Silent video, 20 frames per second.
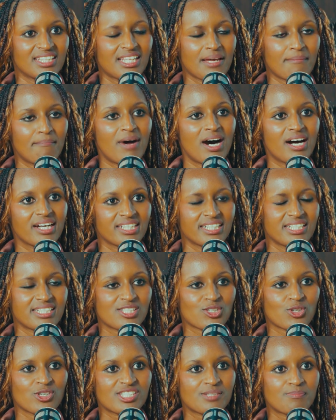The market,
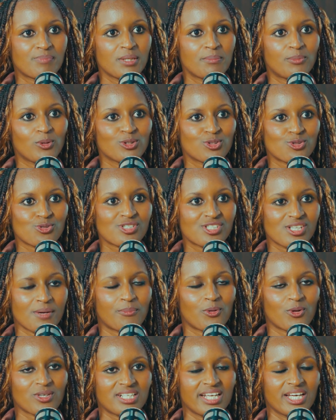because people do support,